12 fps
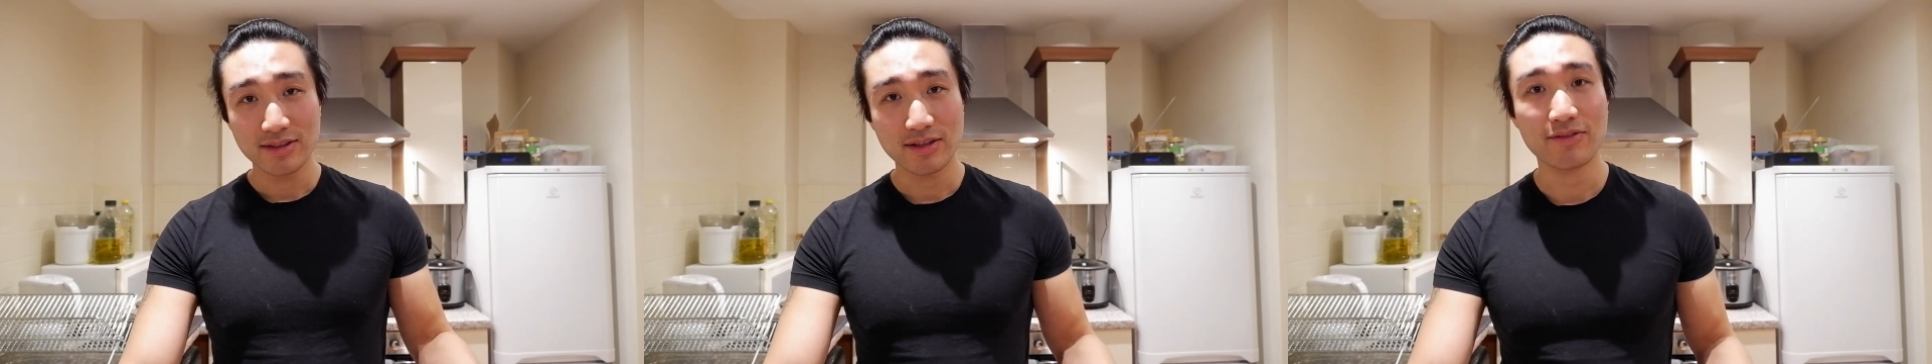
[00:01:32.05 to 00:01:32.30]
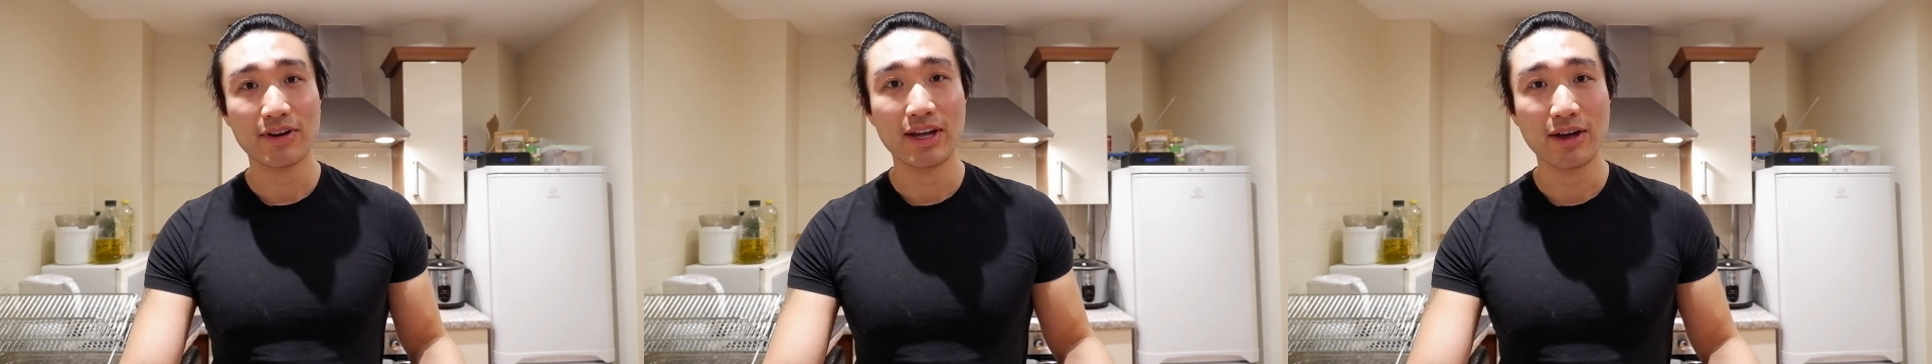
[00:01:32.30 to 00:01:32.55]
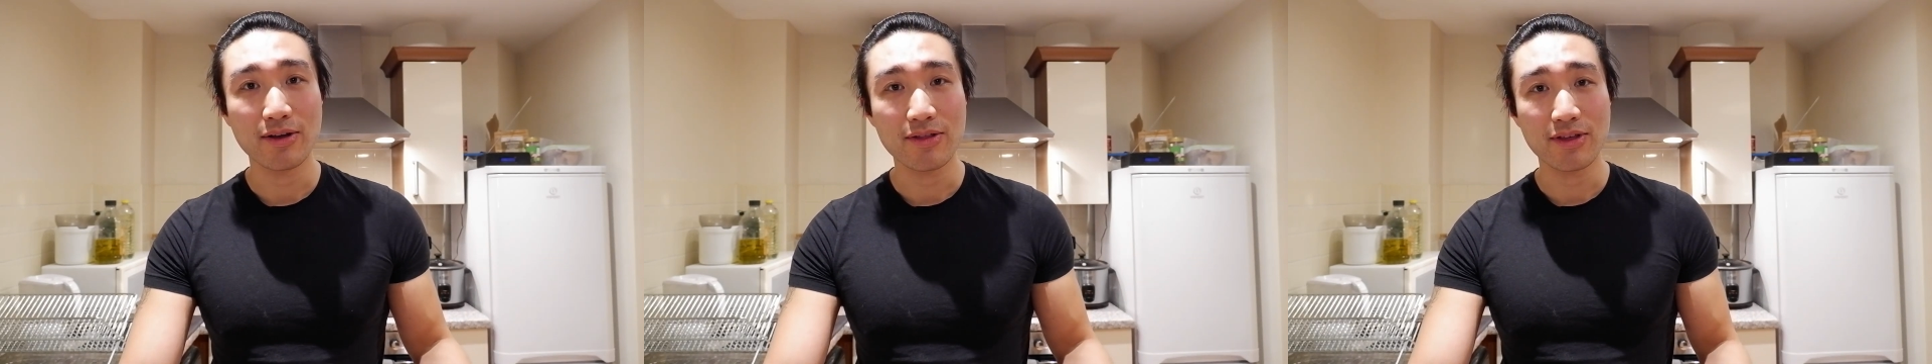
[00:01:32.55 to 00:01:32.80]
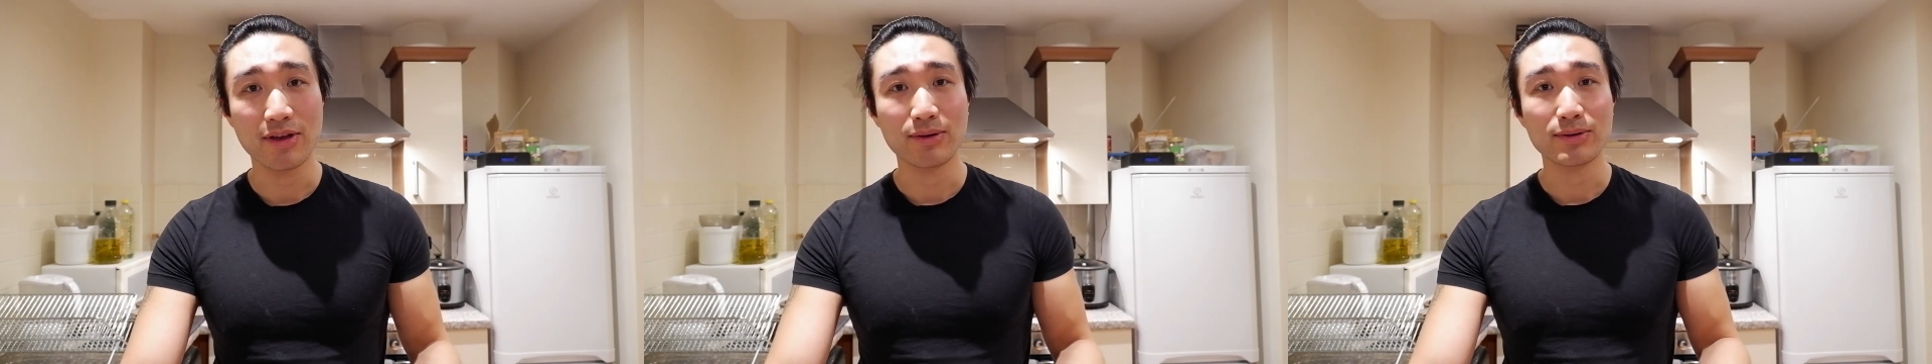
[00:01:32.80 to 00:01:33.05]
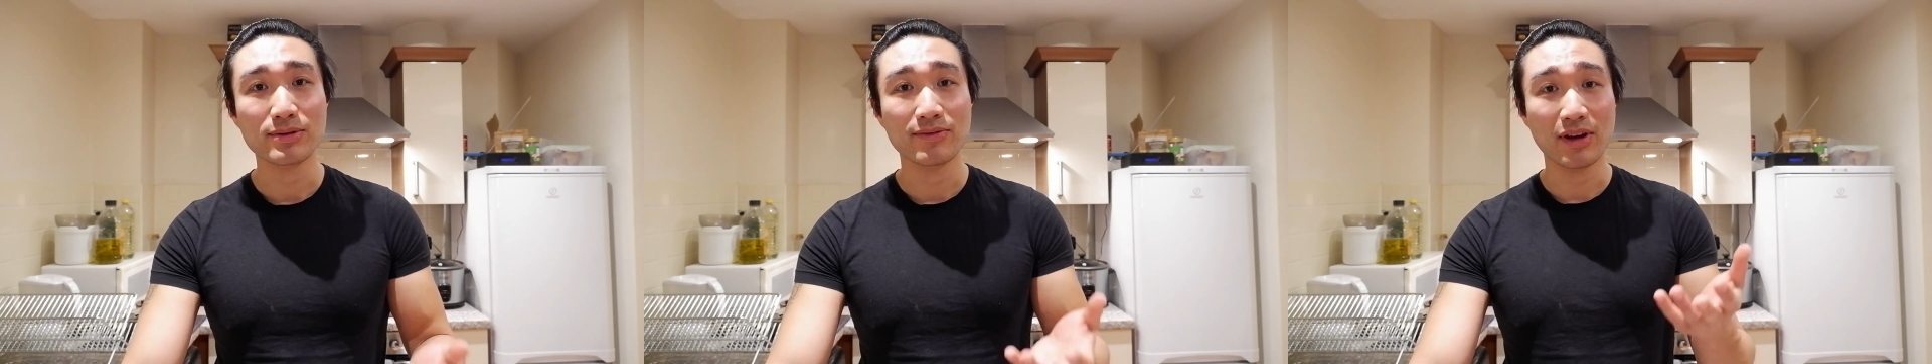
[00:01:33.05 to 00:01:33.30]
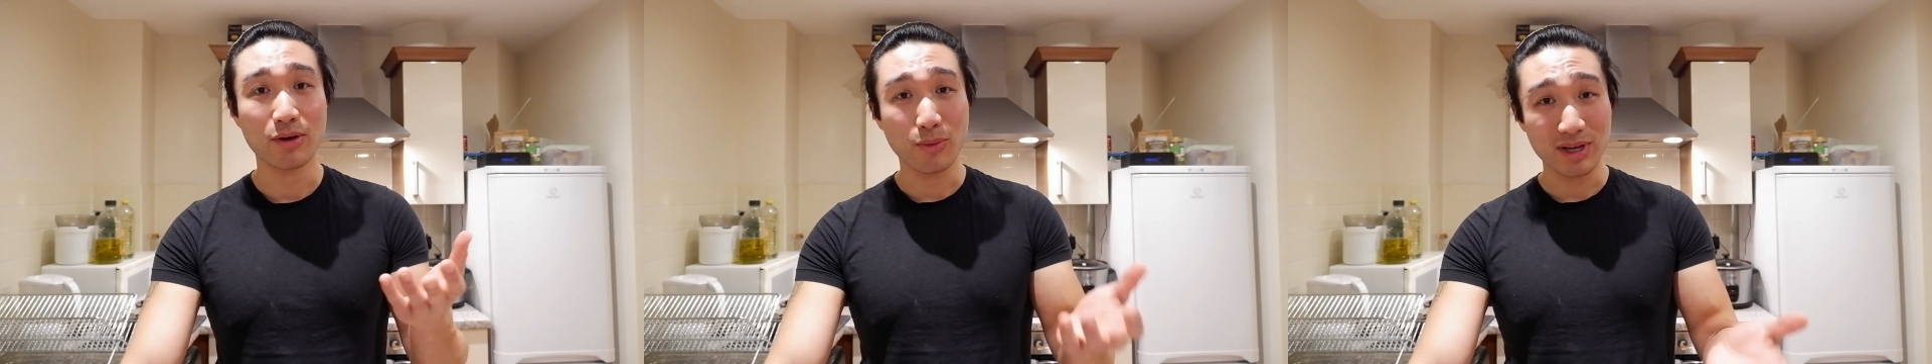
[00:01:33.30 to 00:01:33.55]
not very healthy and also
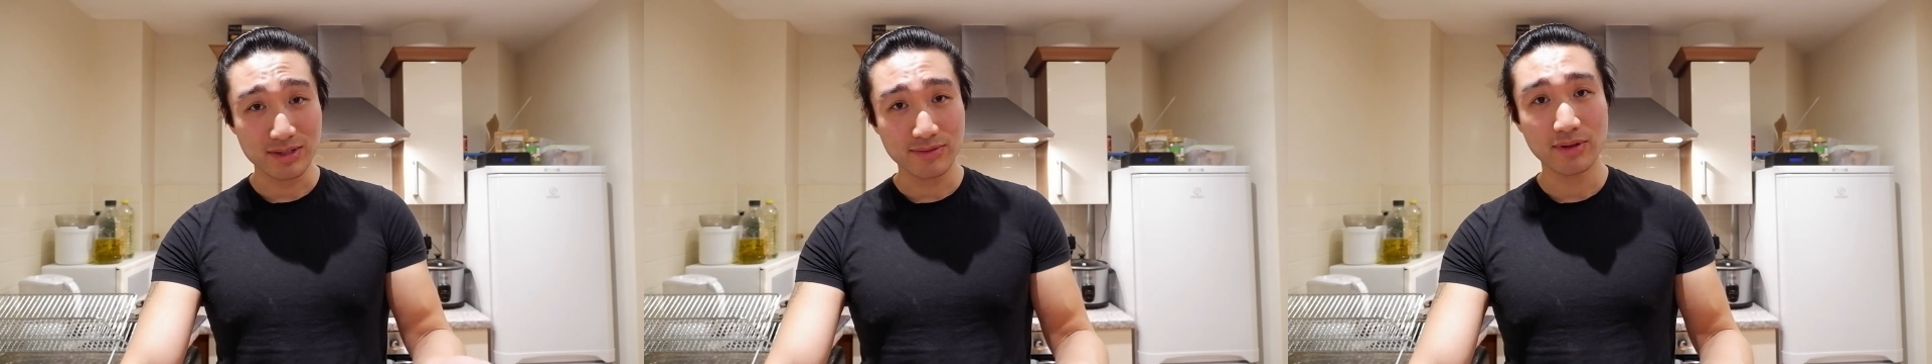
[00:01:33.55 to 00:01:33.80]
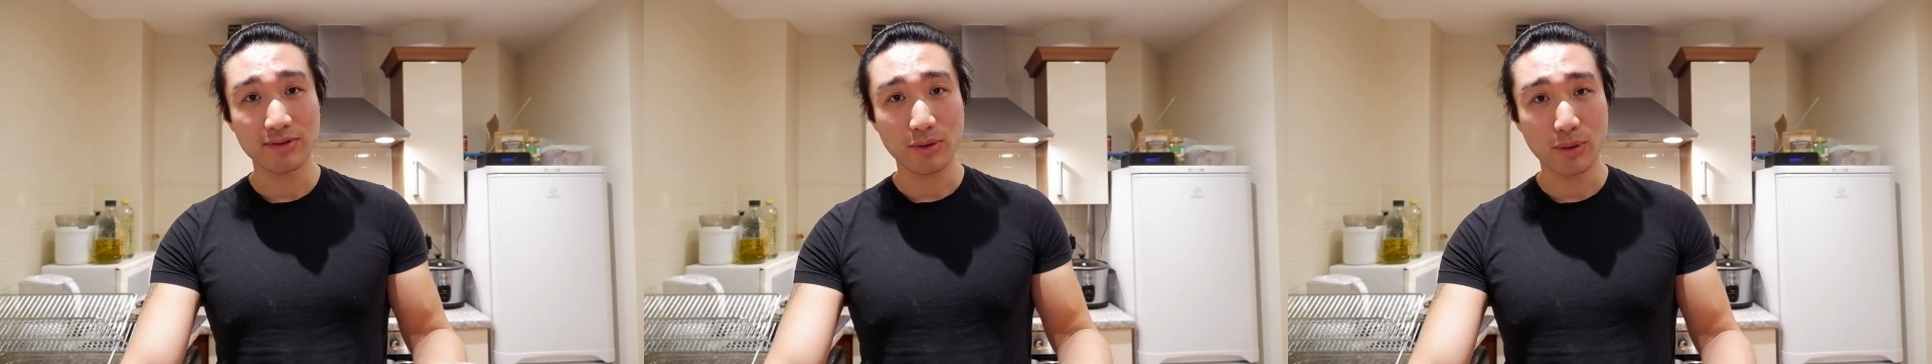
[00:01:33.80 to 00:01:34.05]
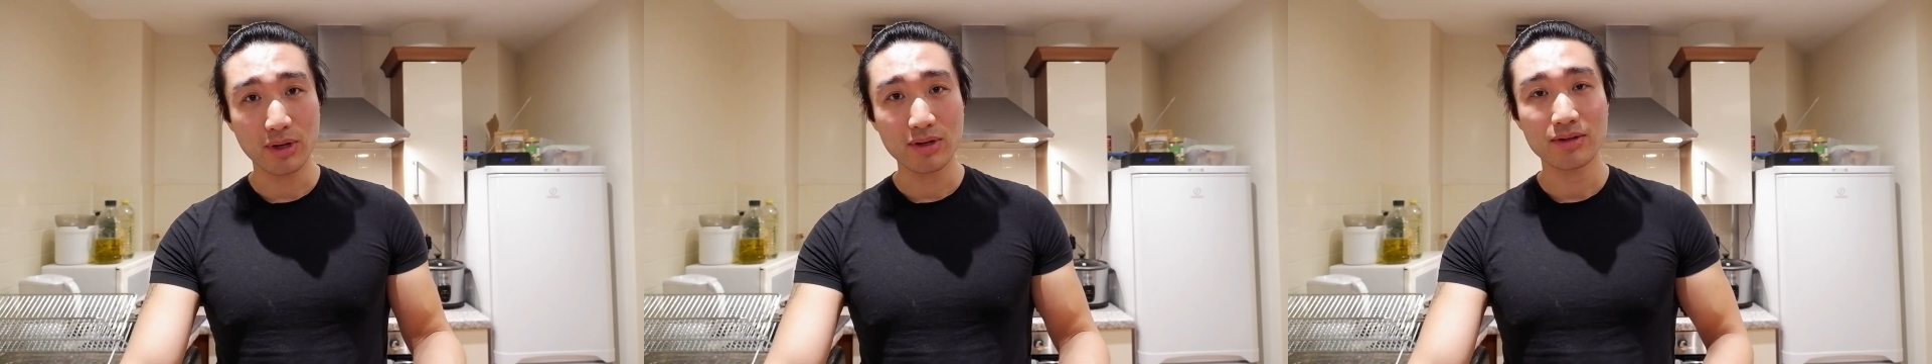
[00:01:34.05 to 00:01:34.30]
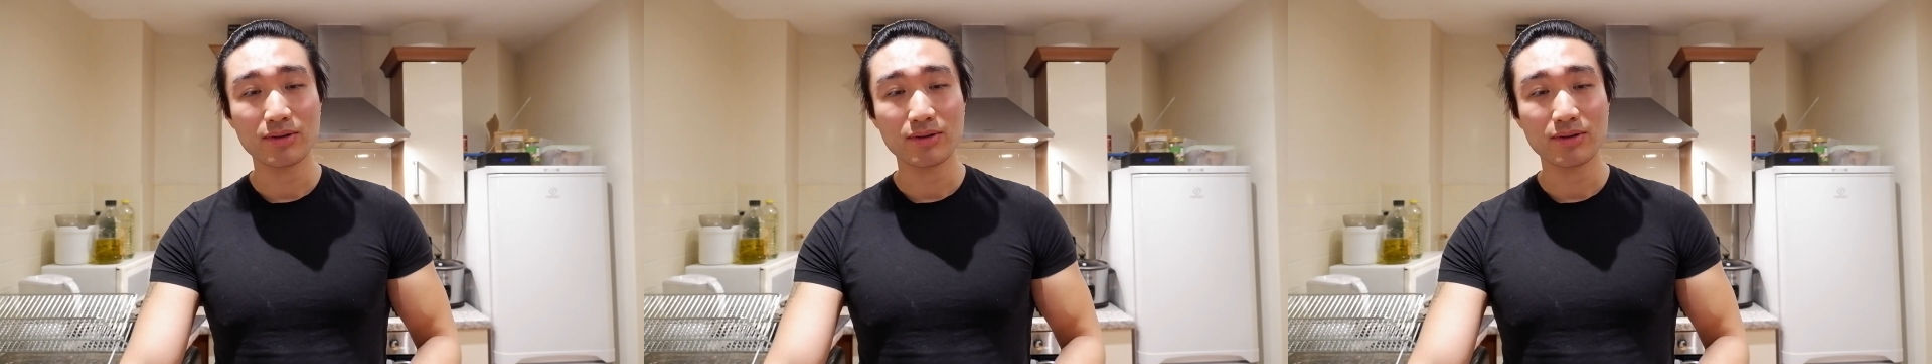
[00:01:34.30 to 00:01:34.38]
very wasteful of oil